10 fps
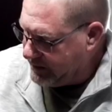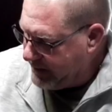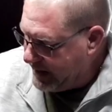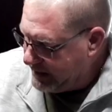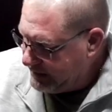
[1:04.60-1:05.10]

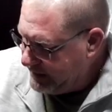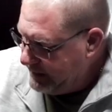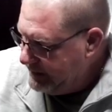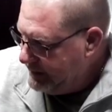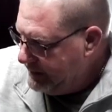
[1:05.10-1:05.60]

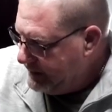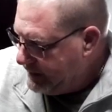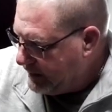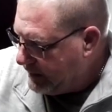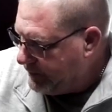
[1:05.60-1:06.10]
automatically.
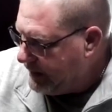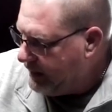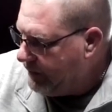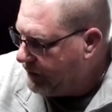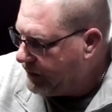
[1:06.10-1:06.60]

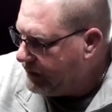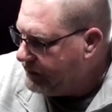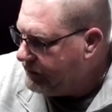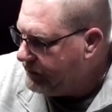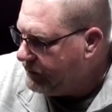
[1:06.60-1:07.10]
And we're going
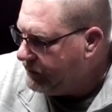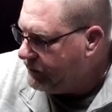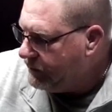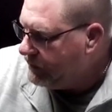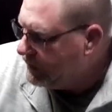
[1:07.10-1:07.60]
to
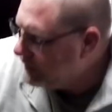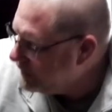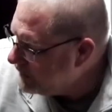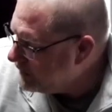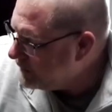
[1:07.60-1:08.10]
do
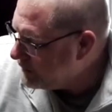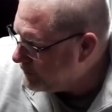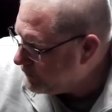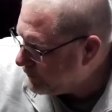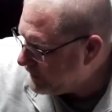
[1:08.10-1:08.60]

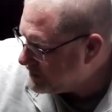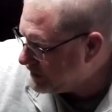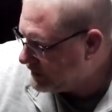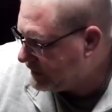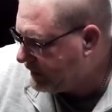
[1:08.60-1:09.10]

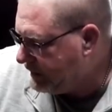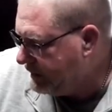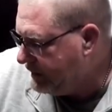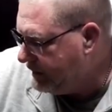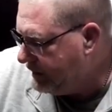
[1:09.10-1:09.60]
pressure
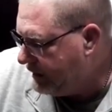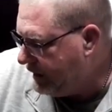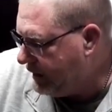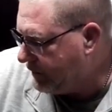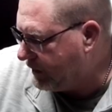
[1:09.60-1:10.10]
cooker.
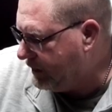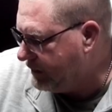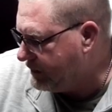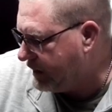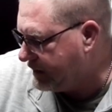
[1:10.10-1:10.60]
And we're going to
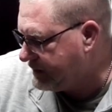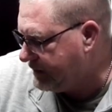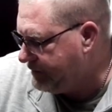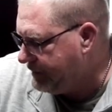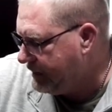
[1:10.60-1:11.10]
do
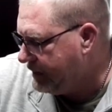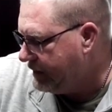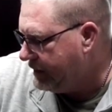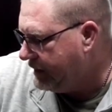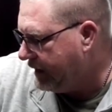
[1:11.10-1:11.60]
custom.
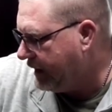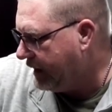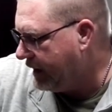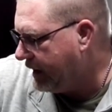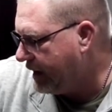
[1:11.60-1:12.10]

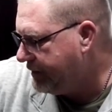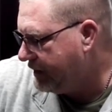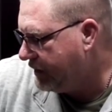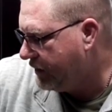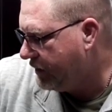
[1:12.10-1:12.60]
And I'm
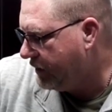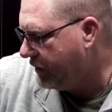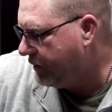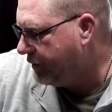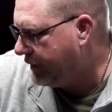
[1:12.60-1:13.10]
going to
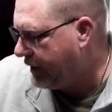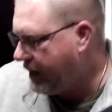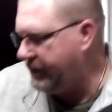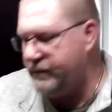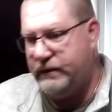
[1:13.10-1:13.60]
go
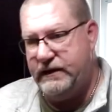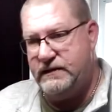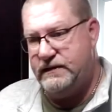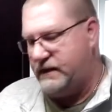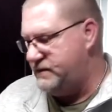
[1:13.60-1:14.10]
probably
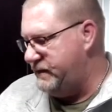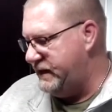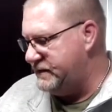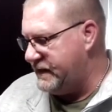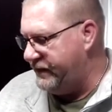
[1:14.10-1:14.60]
6
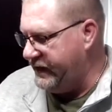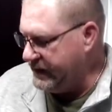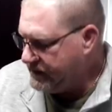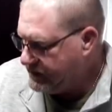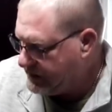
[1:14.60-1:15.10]
minutes on
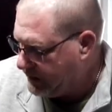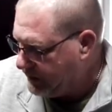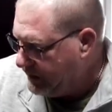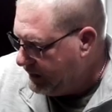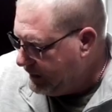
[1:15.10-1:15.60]
this.
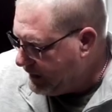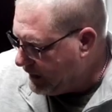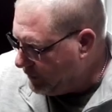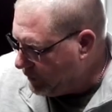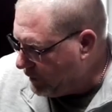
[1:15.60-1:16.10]
So
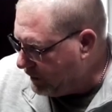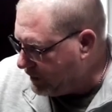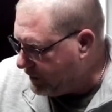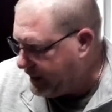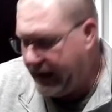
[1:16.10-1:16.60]
we'll
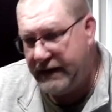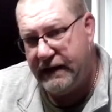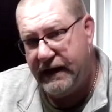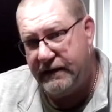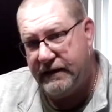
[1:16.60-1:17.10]
go ahead
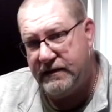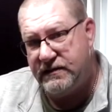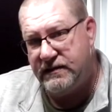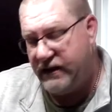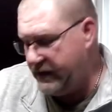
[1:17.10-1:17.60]
and get
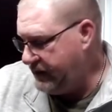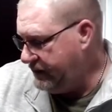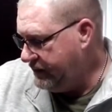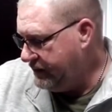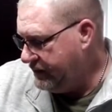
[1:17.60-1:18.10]
this started.